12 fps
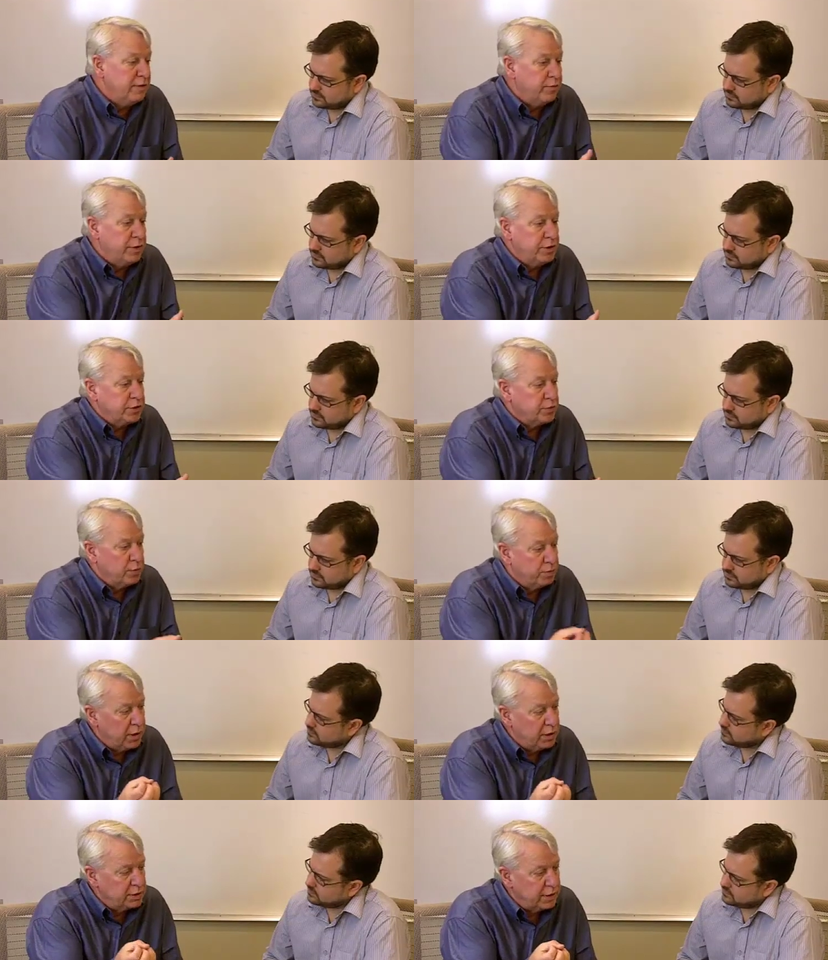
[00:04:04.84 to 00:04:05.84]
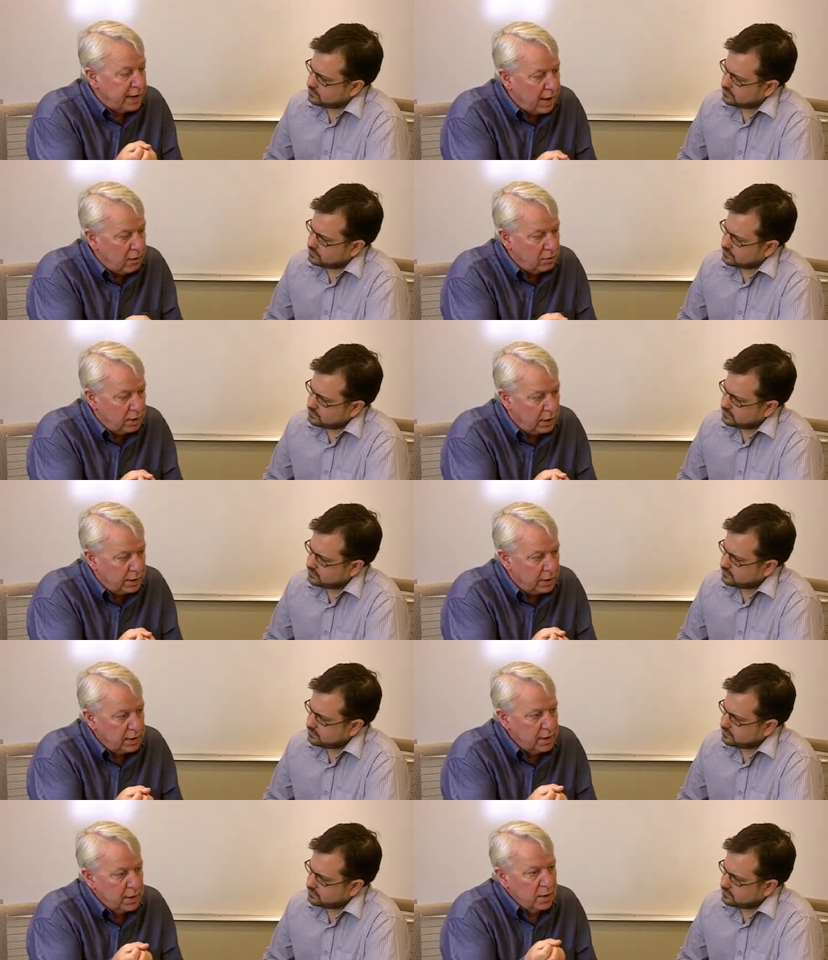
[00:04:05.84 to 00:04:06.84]
Speaker 1: if we just replaced an outlet,
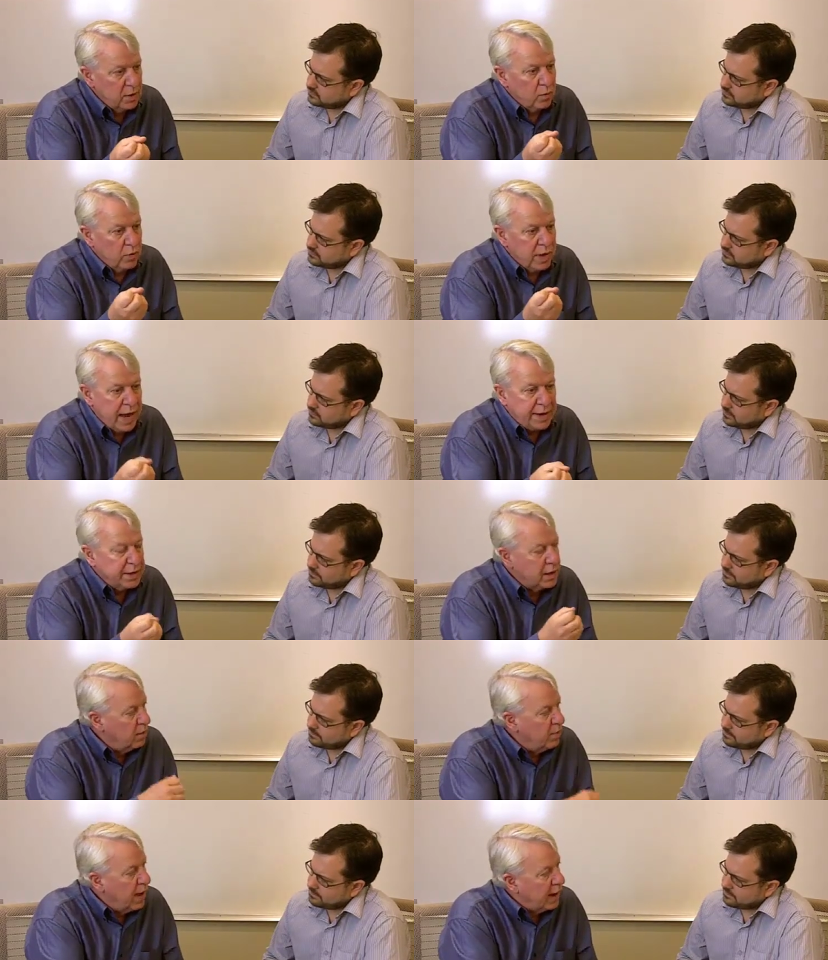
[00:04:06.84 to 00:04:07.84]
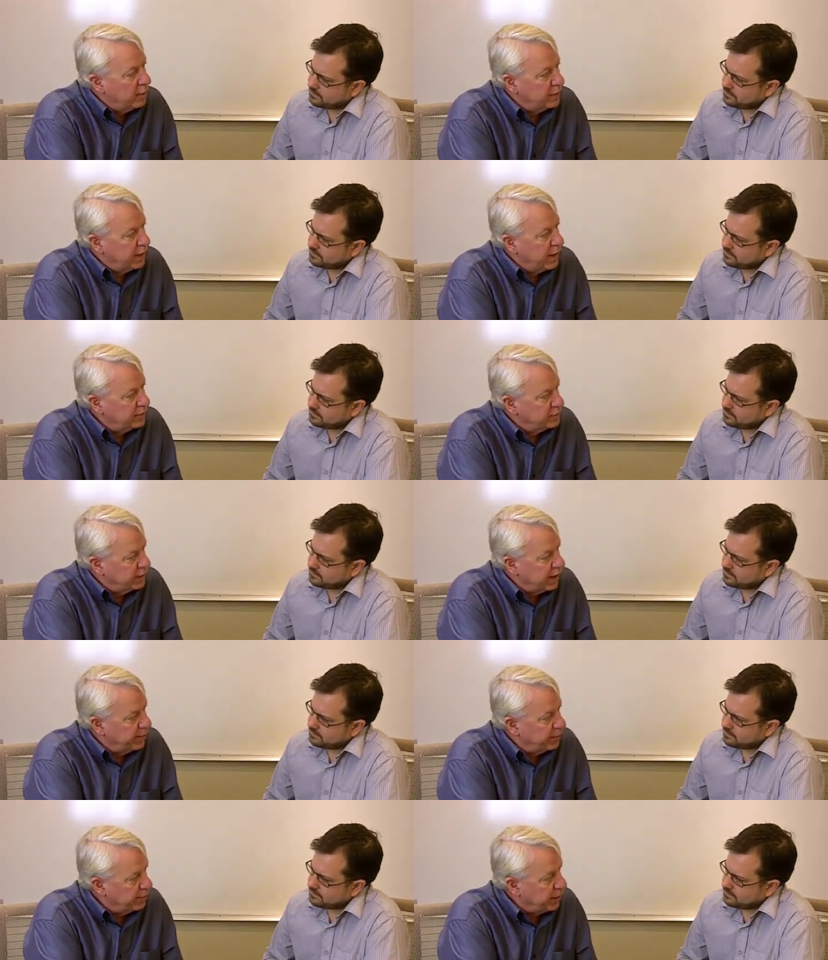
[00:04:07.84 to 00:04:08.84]
we had to come back with A F C I
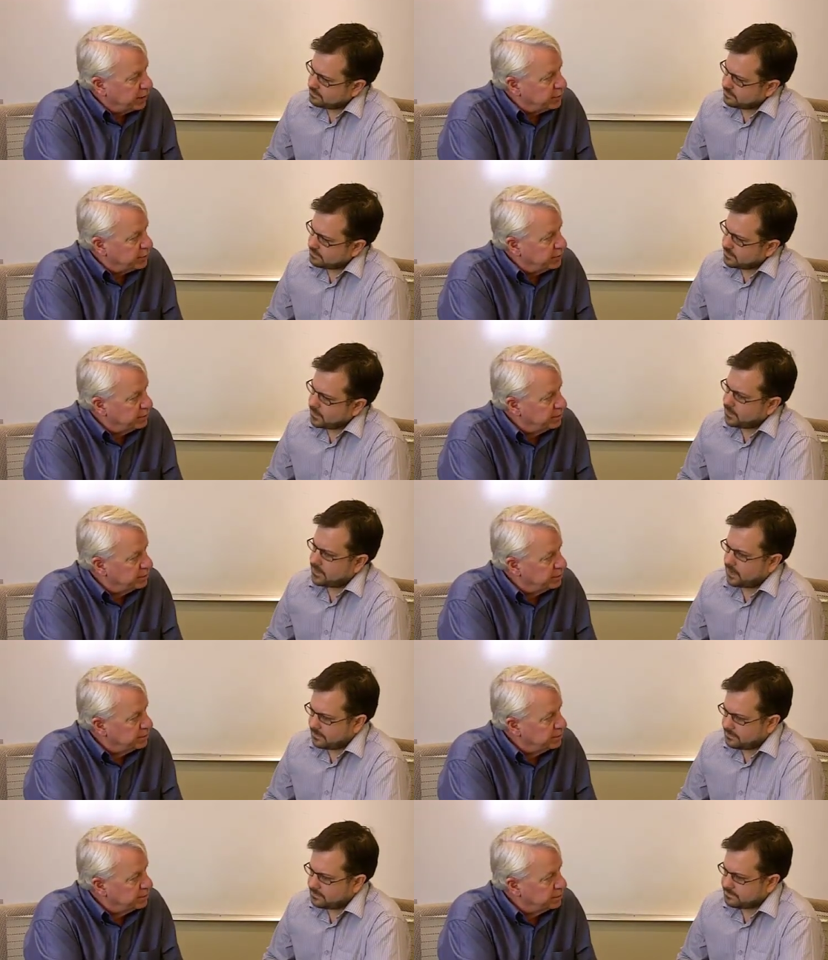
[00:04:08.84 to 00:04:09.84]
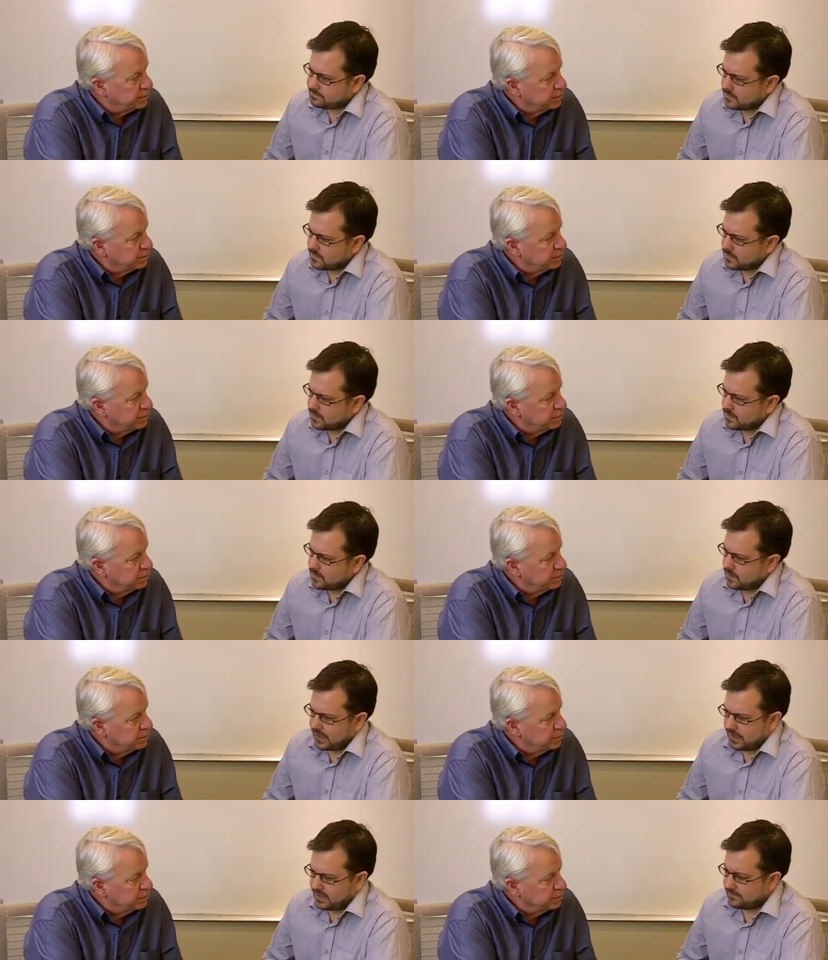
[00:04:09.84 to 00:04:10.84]
protection. Okay.
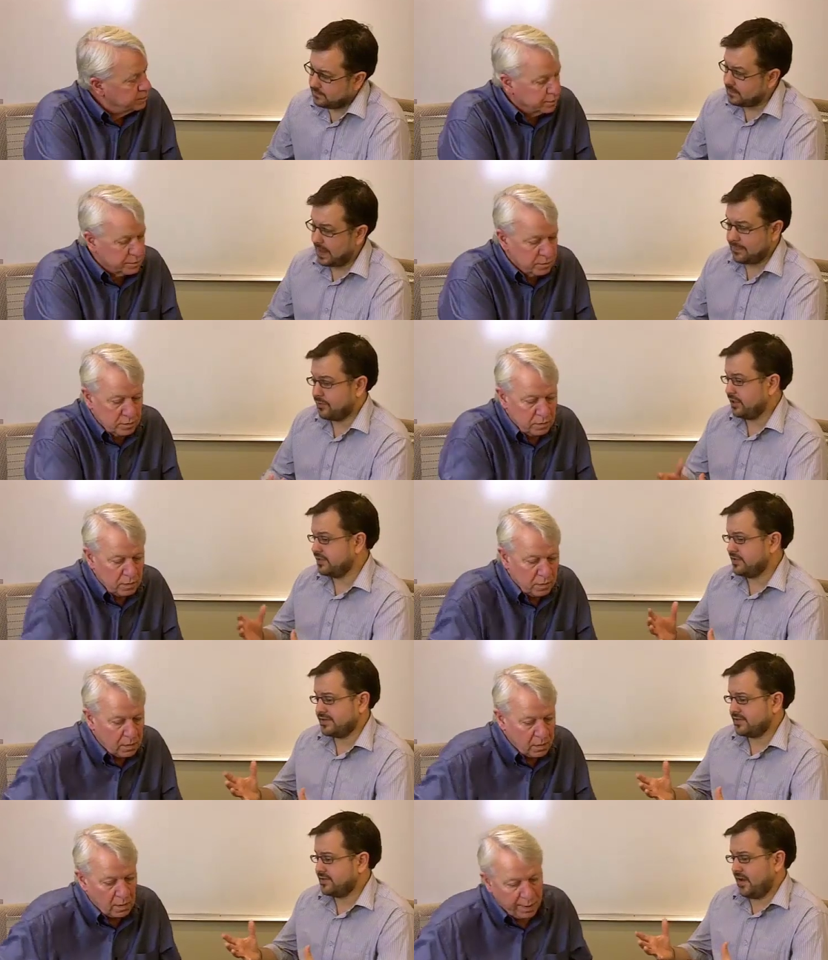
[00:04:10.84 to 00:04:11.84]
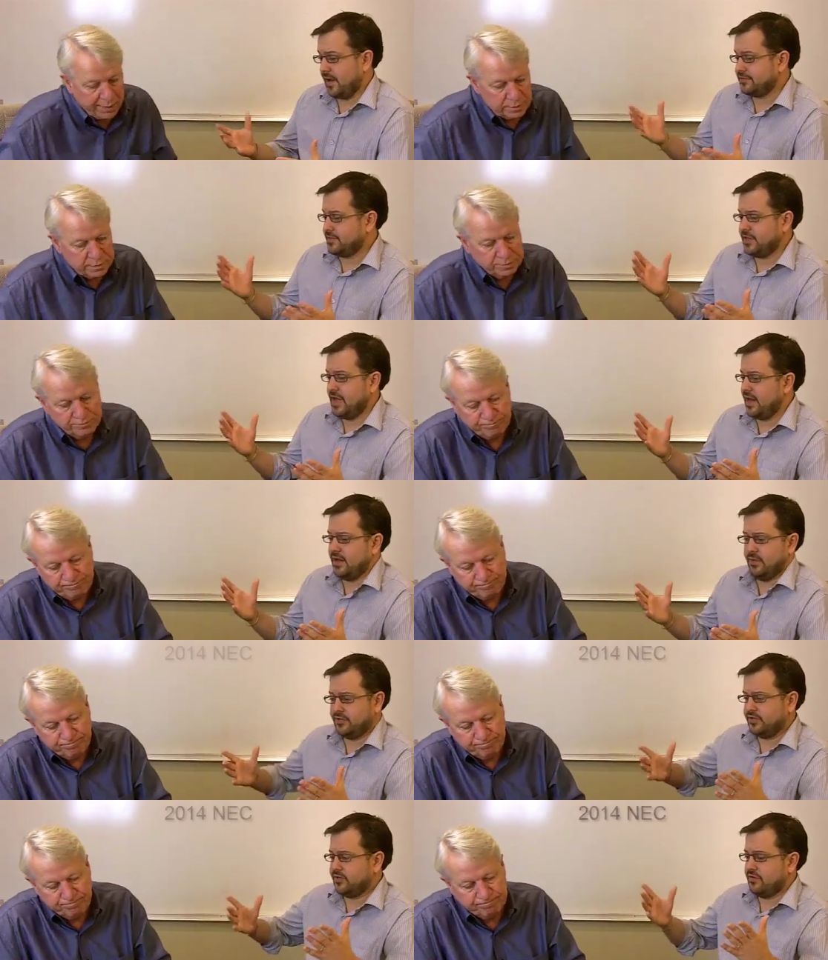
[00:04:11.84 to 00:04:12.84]
Speaker 2: And that brings us up to date, up
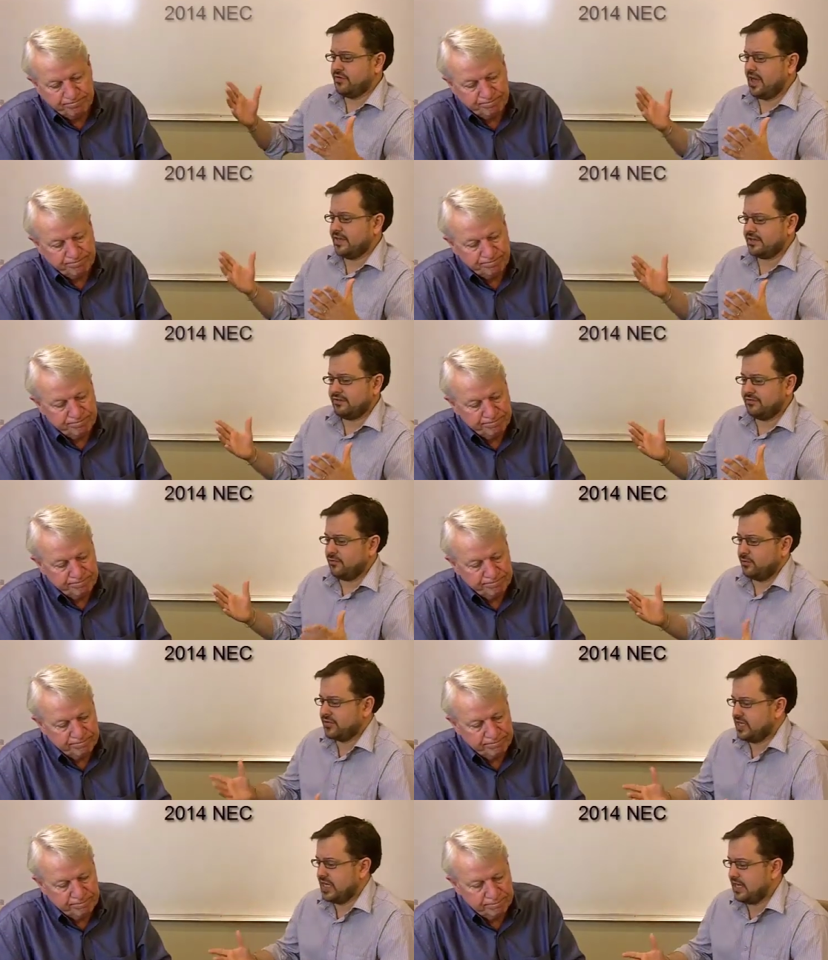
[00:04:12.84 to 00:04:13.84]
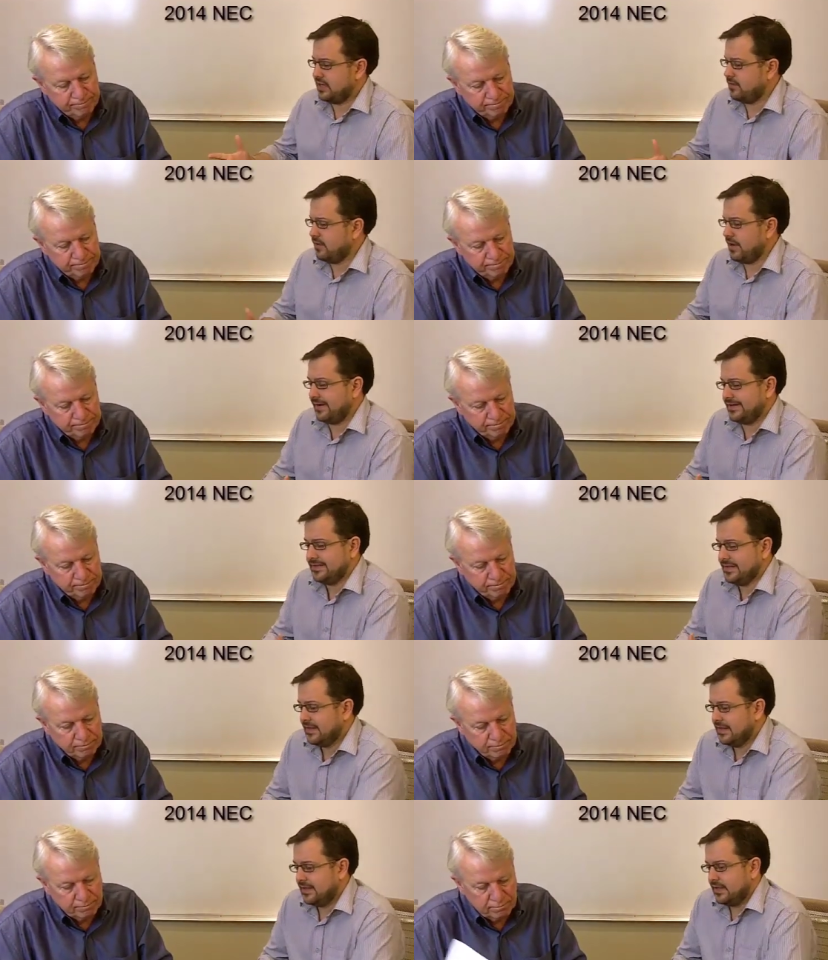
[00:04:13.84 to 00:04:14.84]
to two thousand fourteen. Uh,
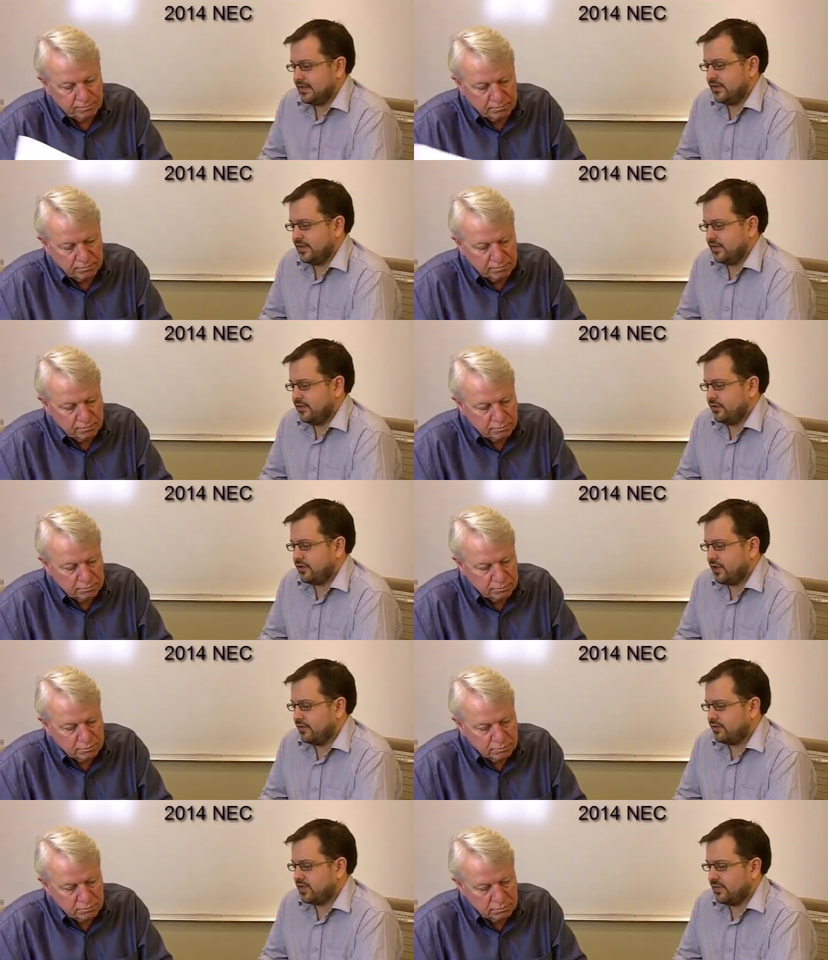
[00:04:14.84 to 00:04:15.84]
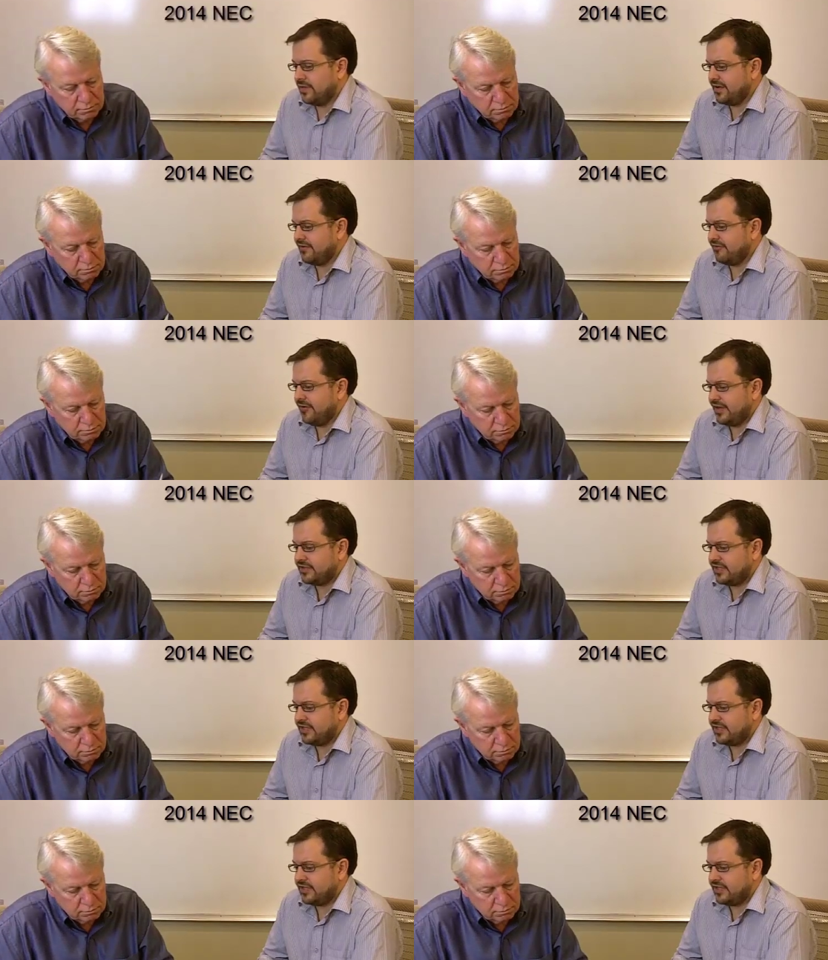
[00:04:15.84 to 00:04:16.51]
The new code is going to be in effect